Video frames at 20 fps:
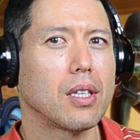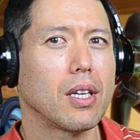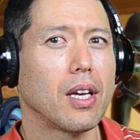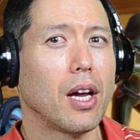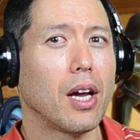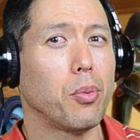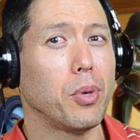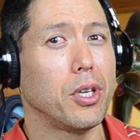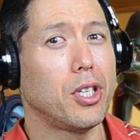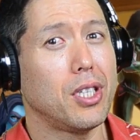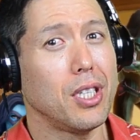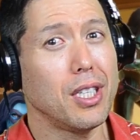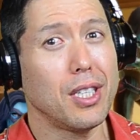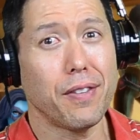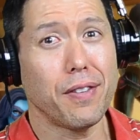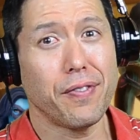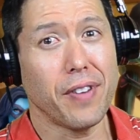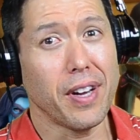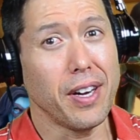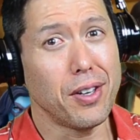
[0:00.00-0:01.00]
And we see
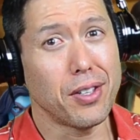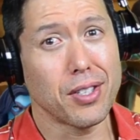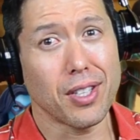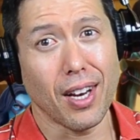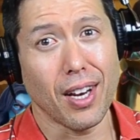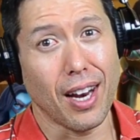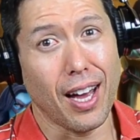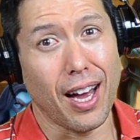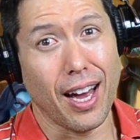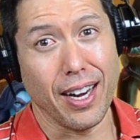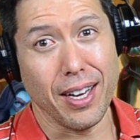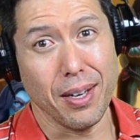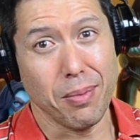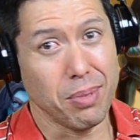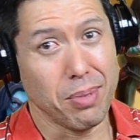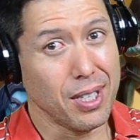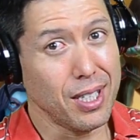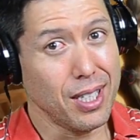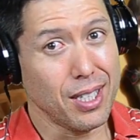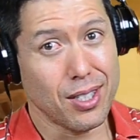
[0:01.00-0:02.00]
defenders a lot in
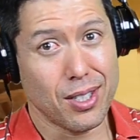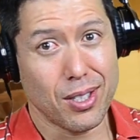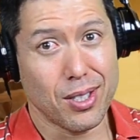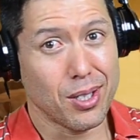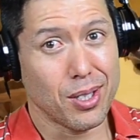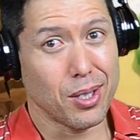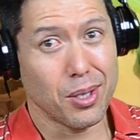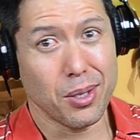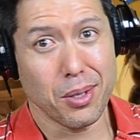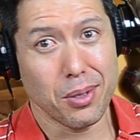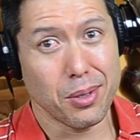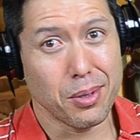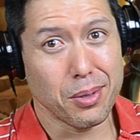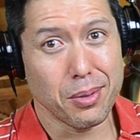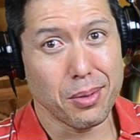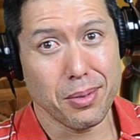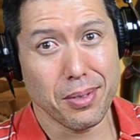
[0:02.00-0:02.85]
Blitz, so...